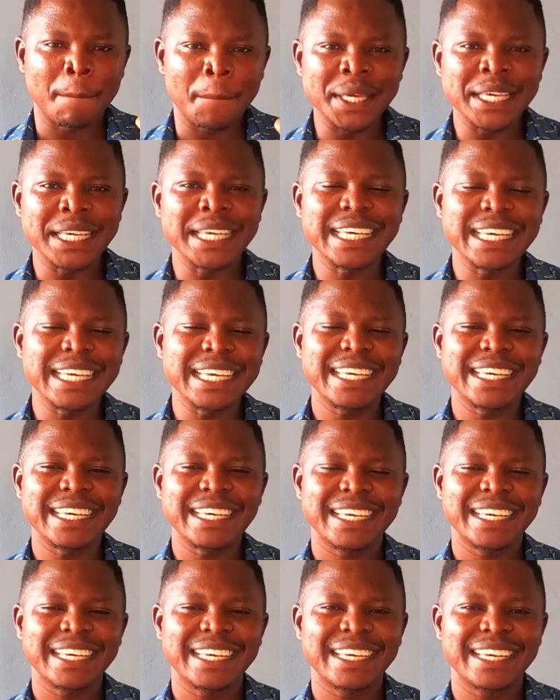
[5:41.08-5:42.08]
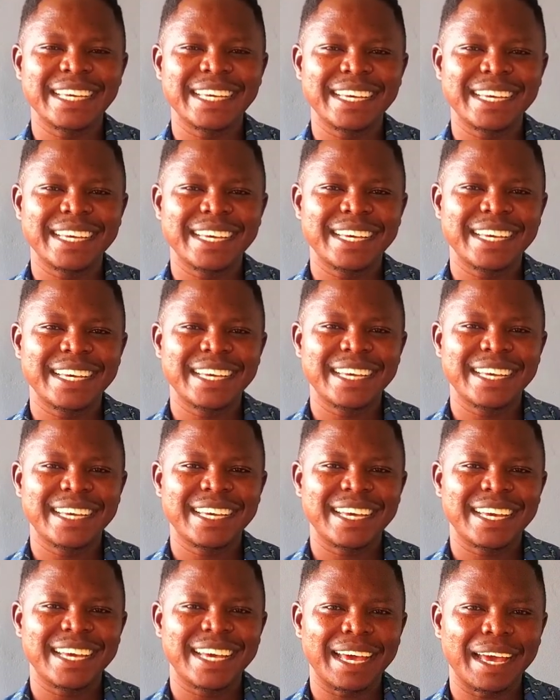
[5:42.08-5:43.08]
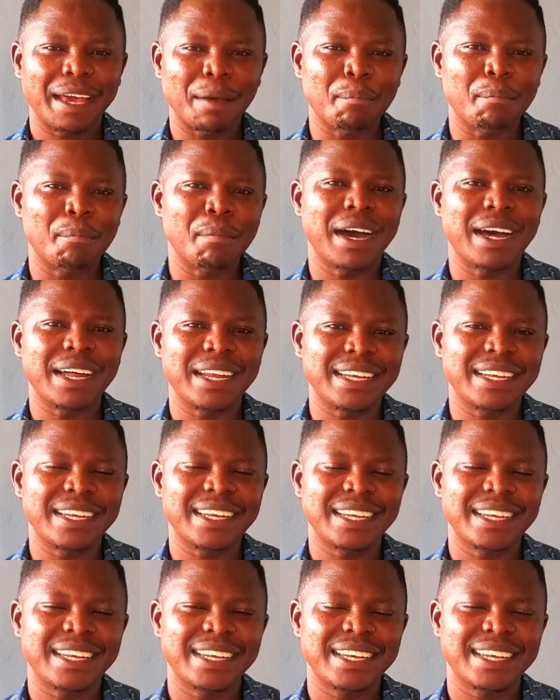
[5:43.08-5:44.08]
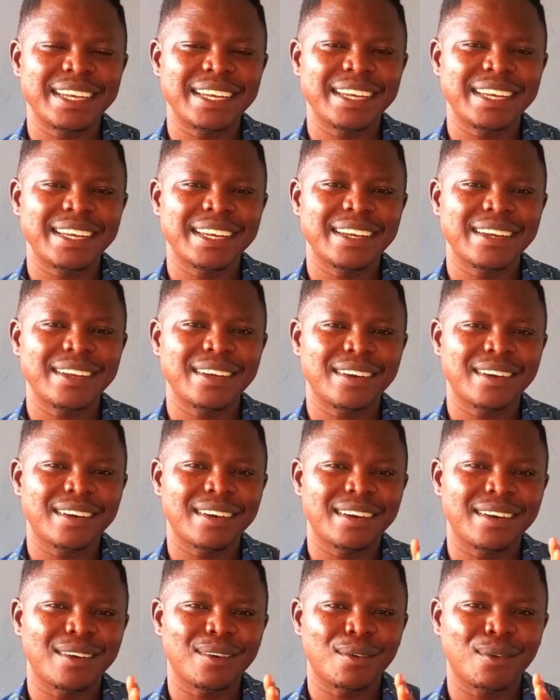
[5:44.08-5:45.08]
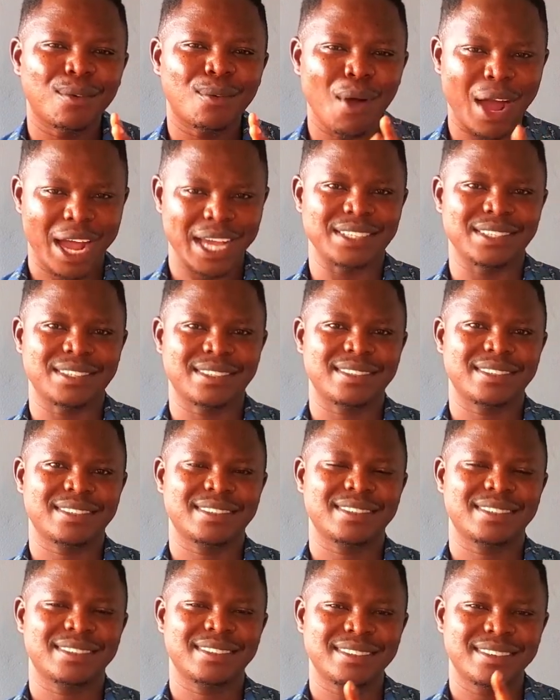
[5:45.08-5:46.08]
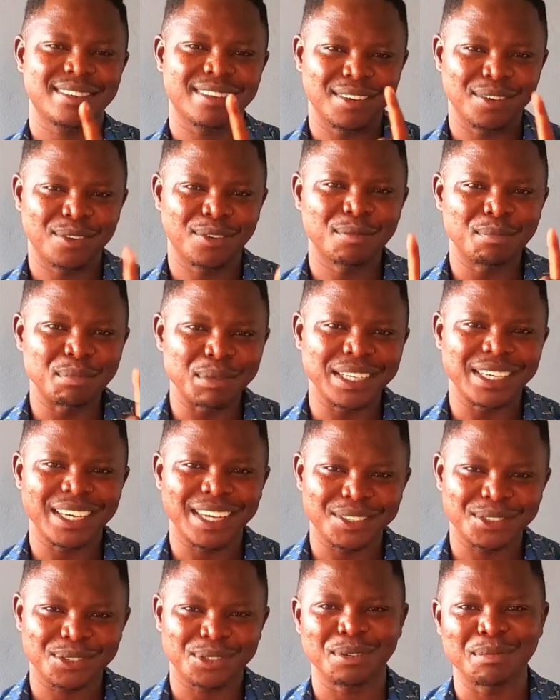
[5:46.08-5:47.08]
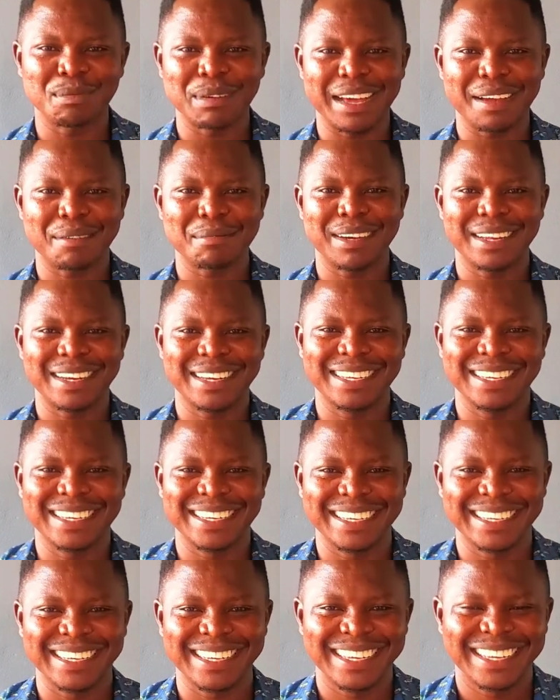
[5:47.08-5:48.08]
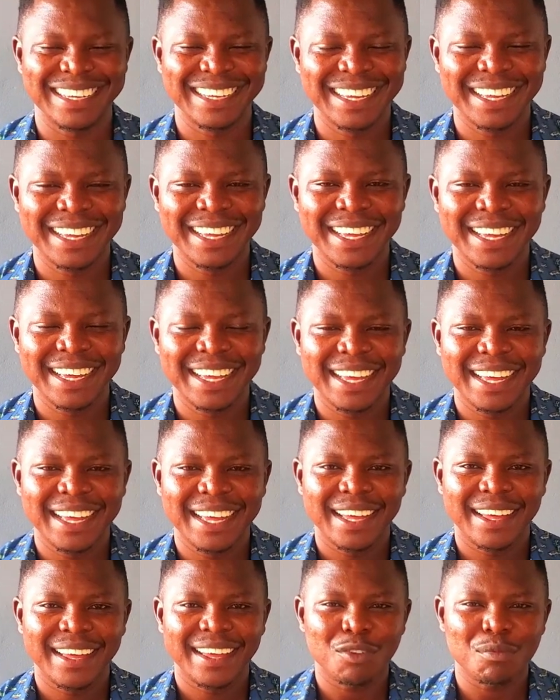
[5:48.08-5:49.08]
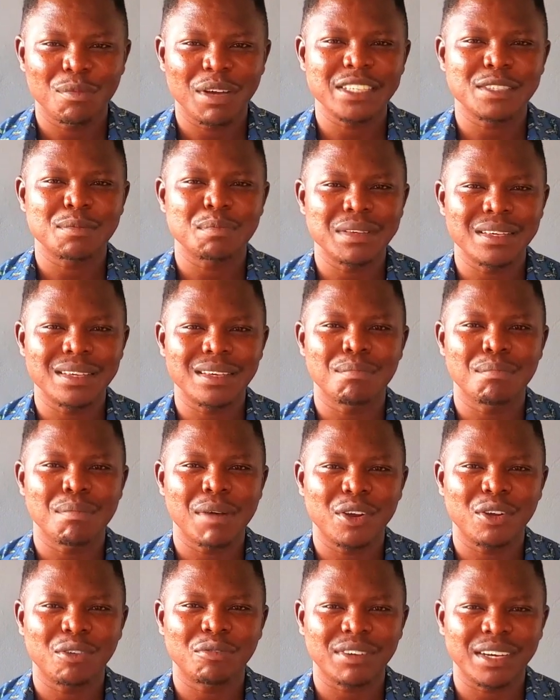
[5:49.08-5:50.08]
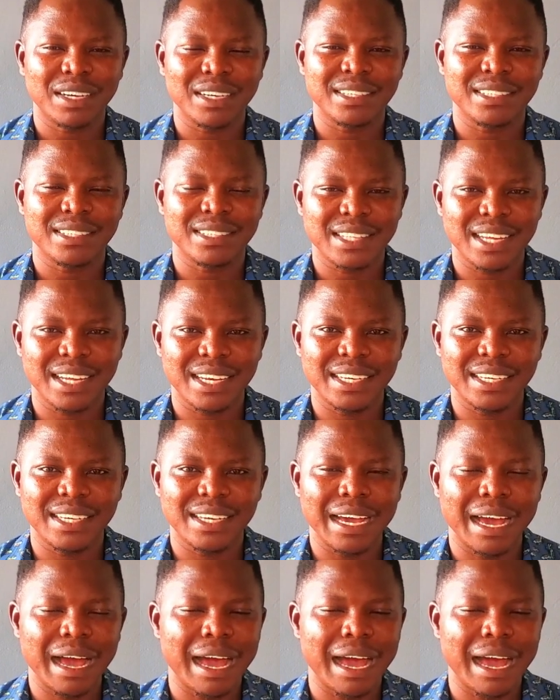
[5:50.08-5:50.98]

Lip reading: Be a man wise. Don't be a strong black man. You must be a man of understanding.